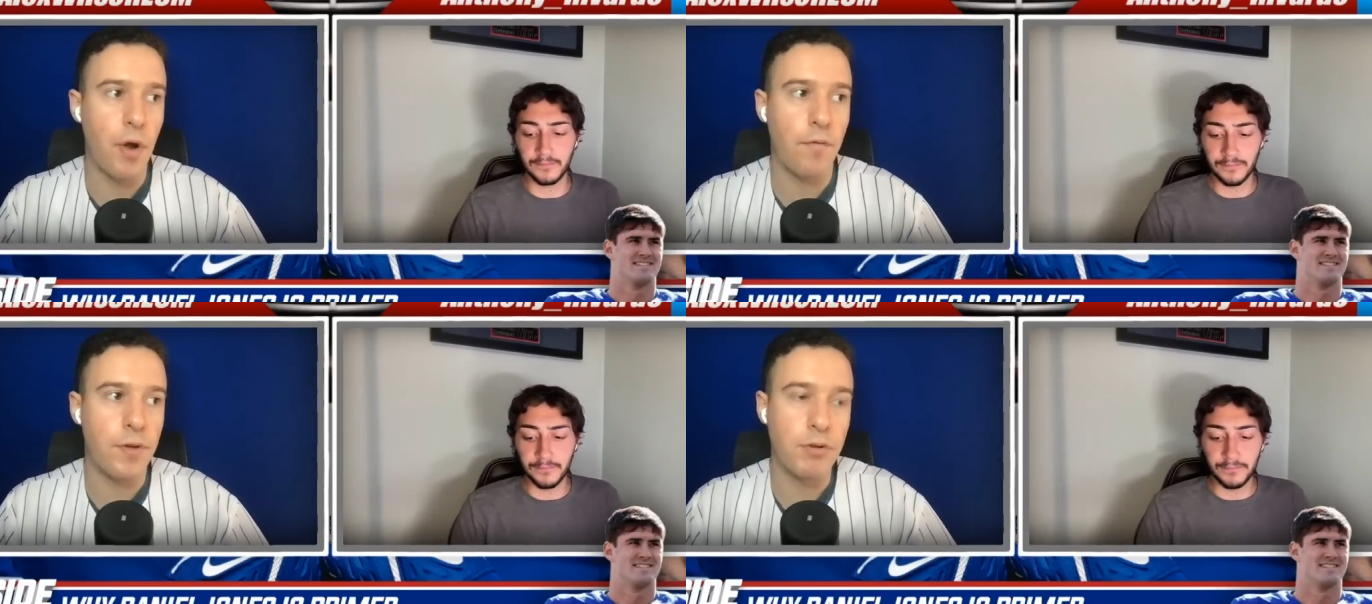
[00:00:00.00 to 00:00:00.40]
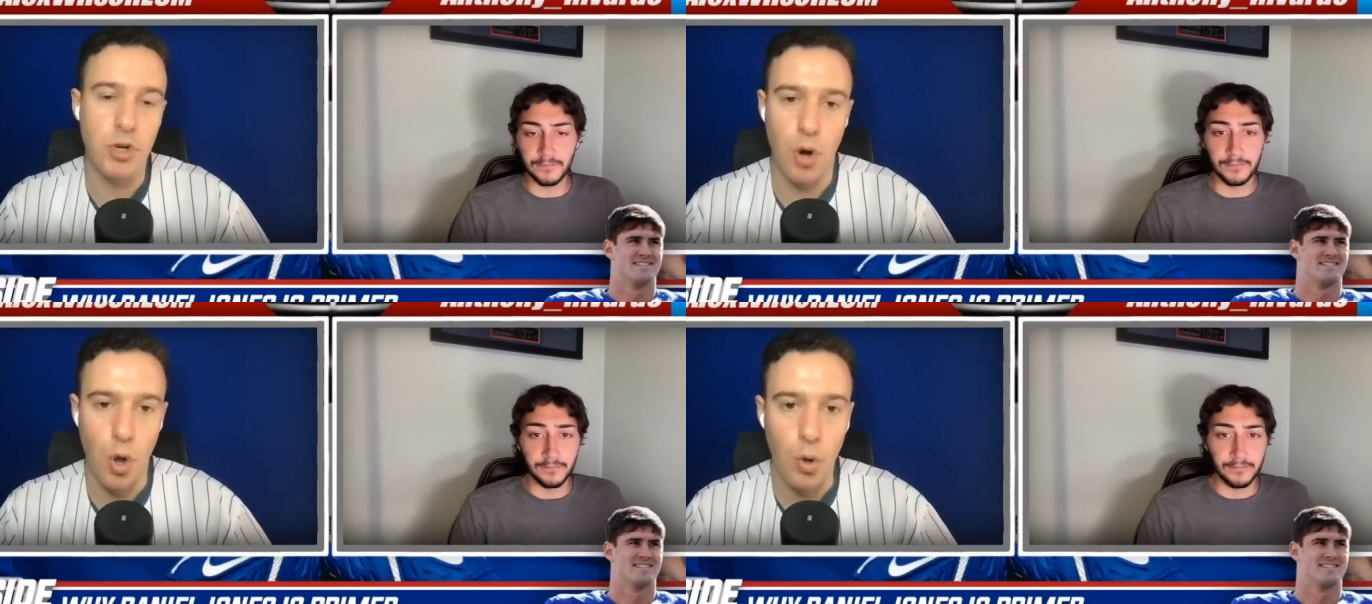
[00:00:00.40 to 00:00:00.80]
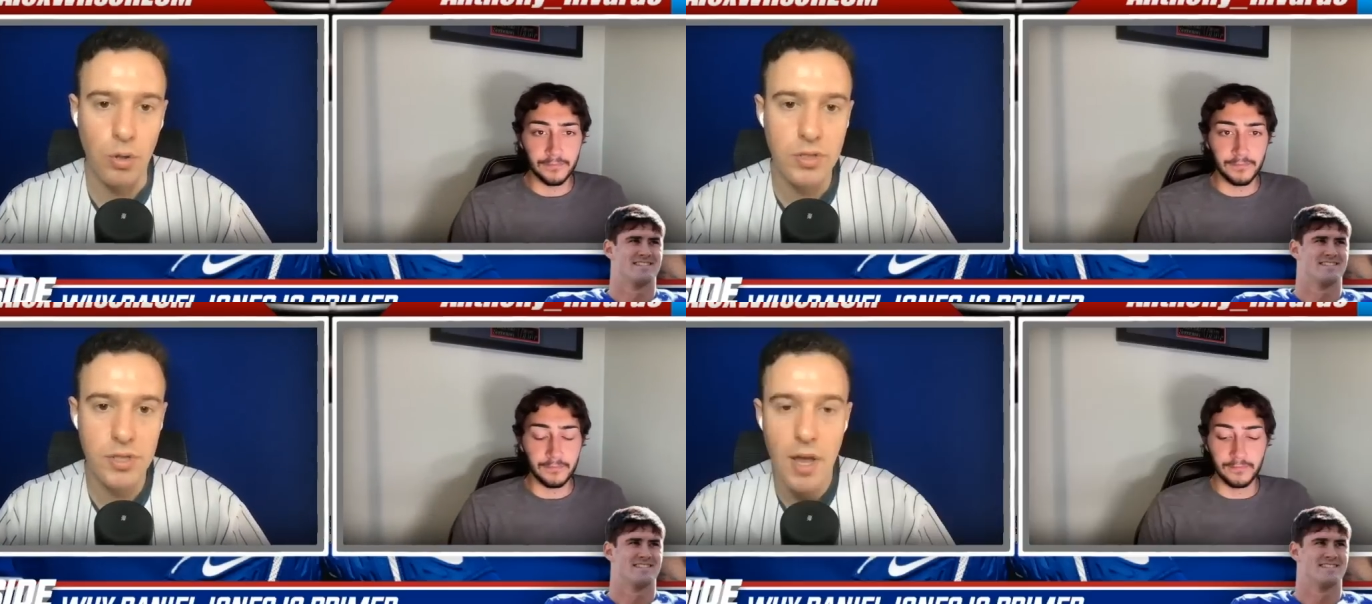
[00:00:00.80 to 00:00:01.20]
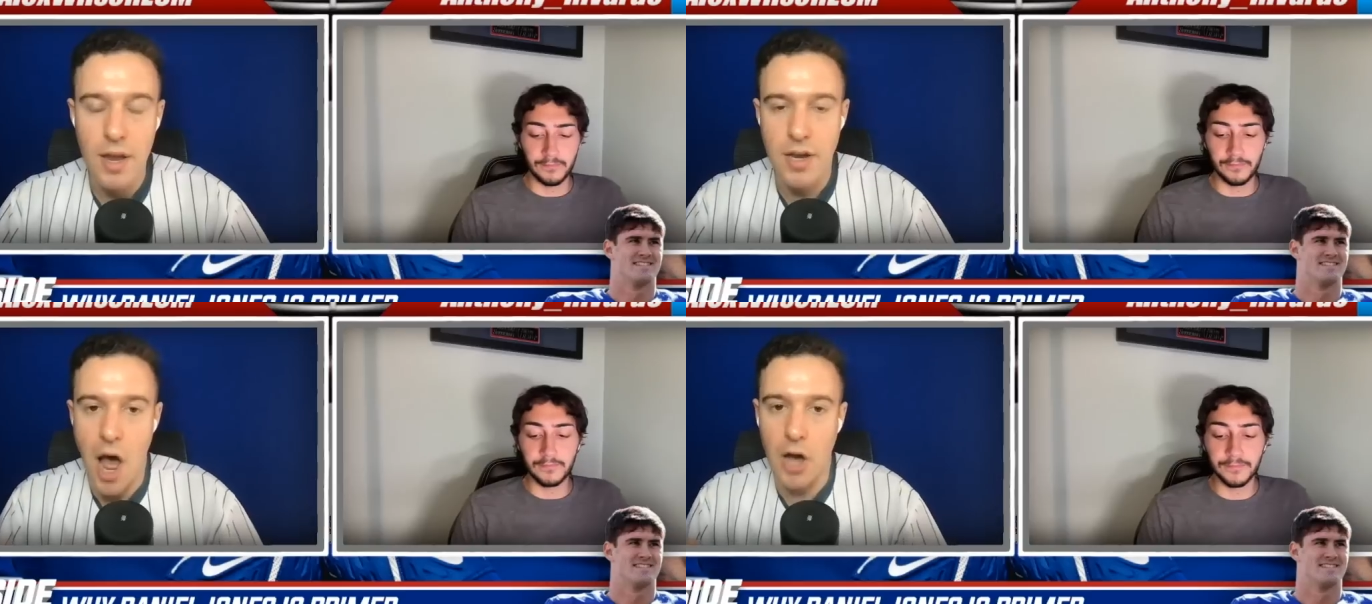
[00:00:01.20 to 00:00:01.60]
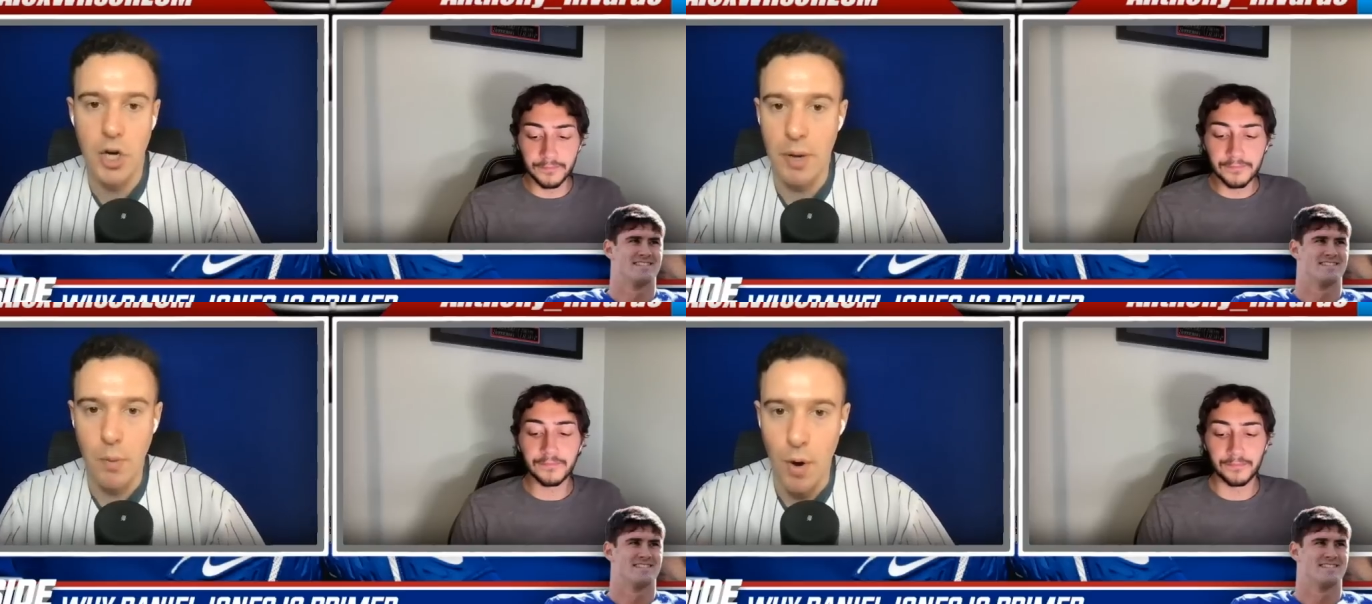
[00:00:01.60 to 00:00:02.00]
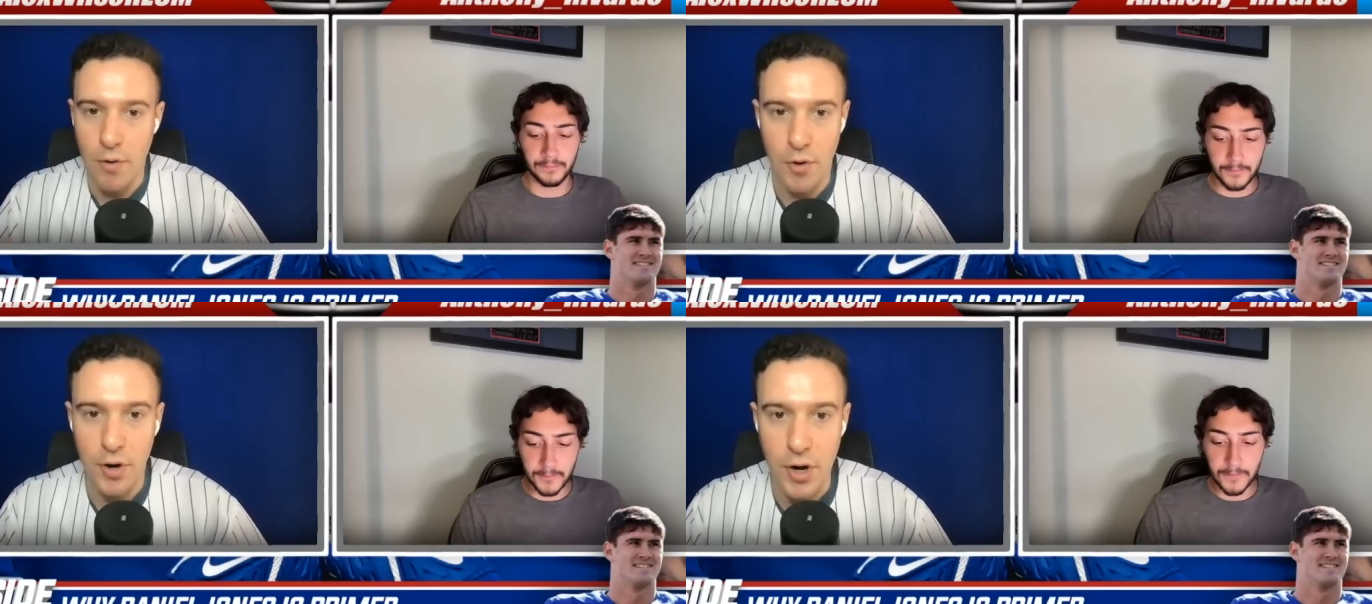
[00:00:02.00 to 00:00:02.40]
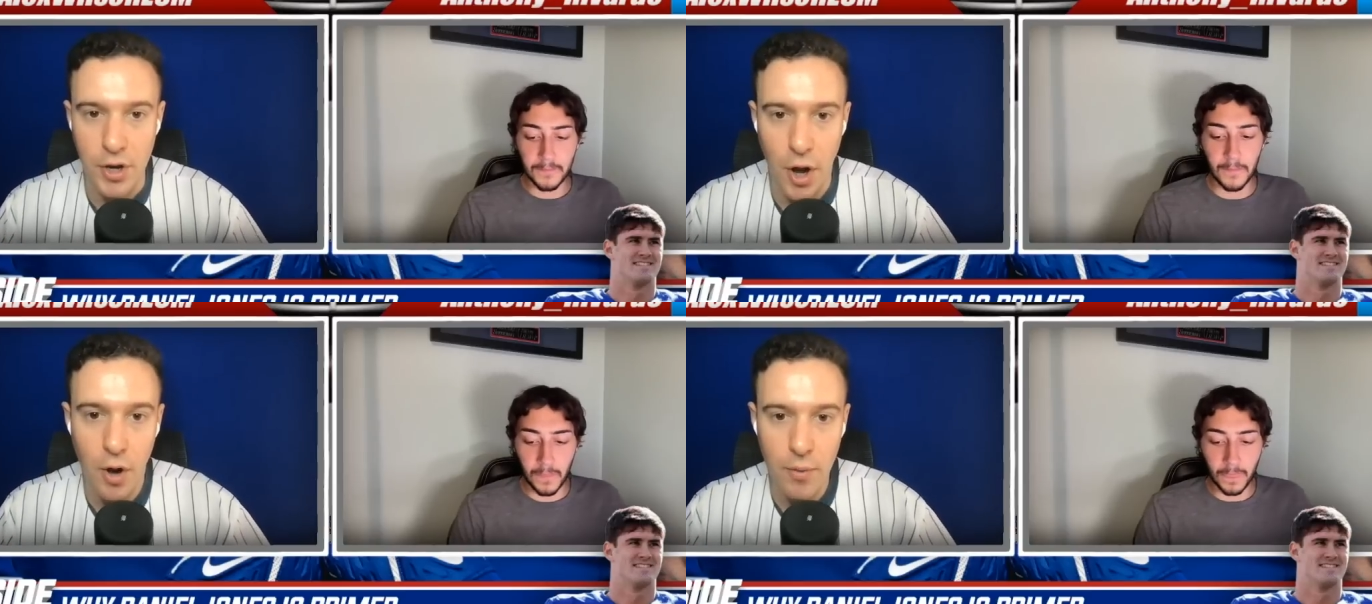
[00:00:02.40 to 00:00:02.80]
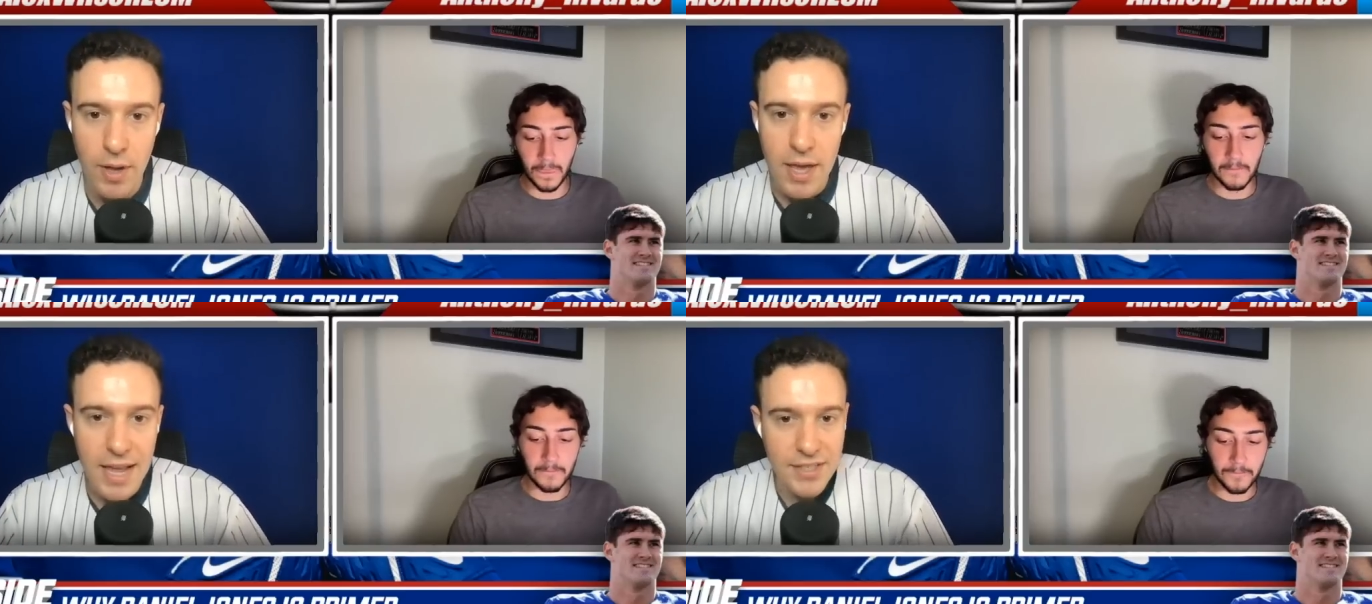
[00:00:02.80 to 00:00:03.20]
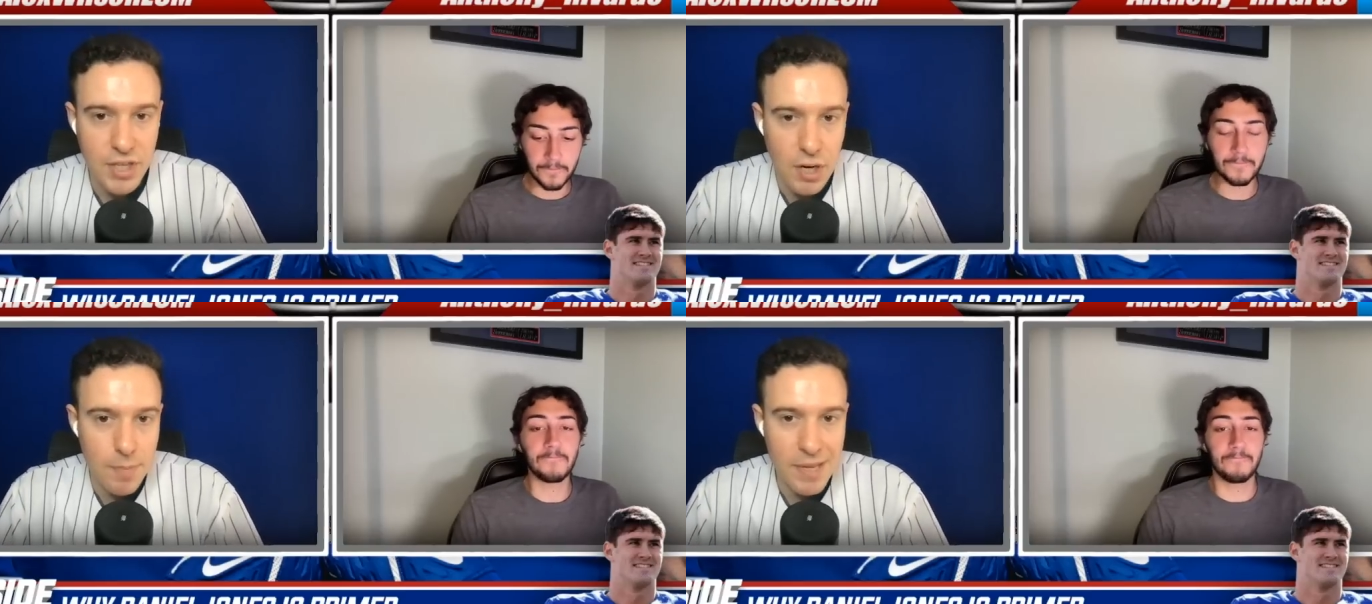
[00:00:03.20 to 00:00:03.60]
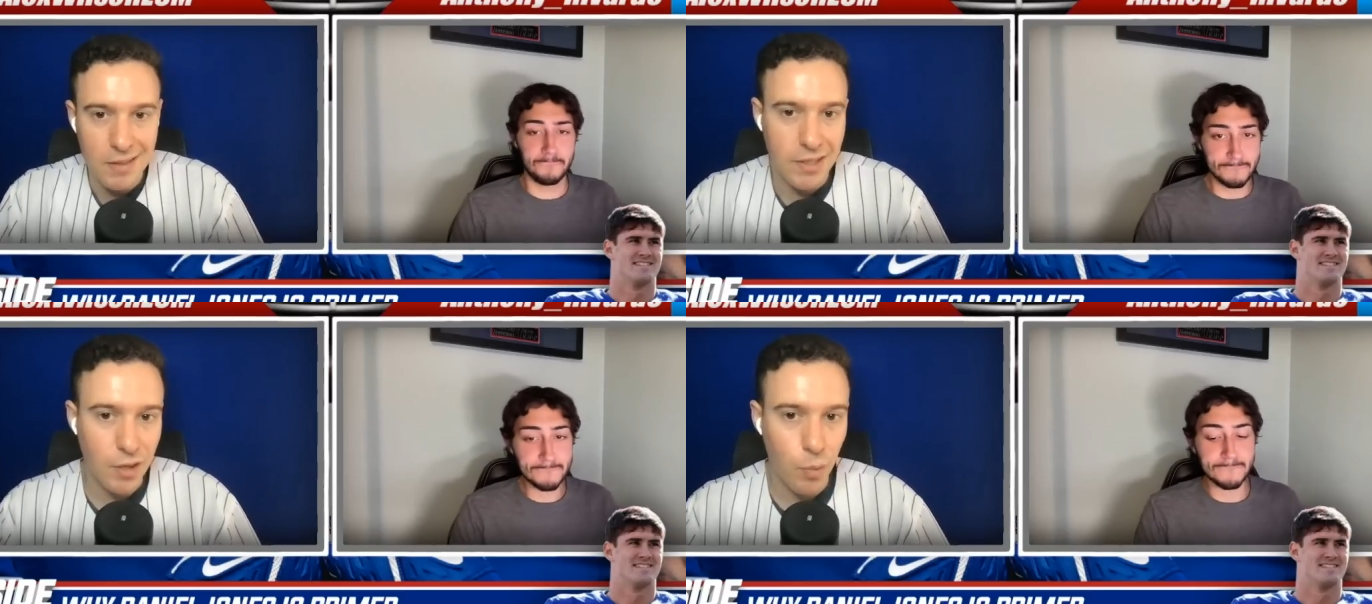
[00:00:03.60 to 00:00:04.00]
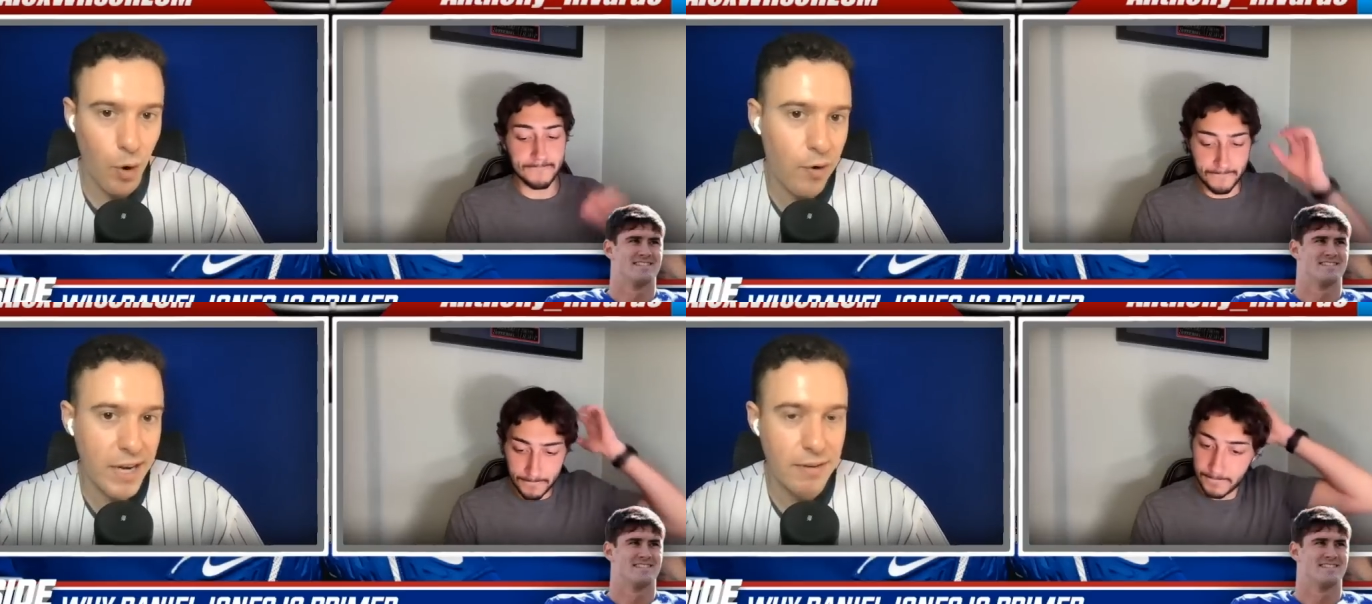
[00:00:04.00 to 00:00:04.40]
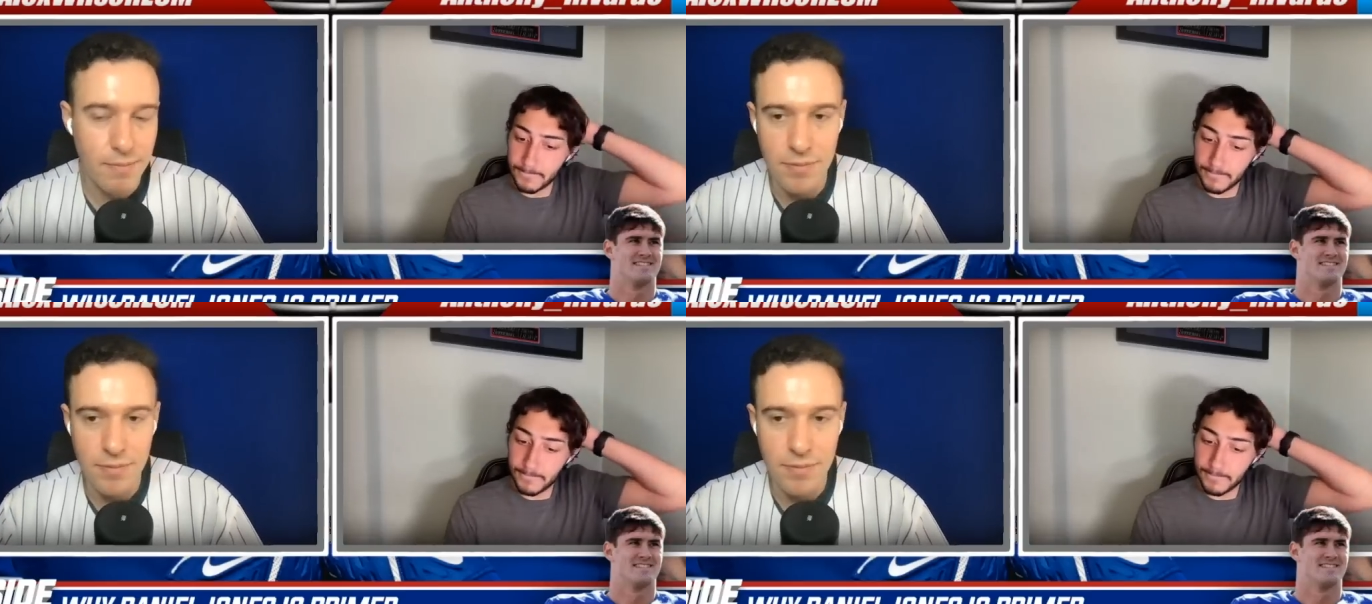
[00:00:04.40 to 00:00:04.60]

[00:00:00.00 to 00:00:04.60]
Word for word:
Speaker 1: their future holds, not knowing where they're going to go, is going to be a little worried.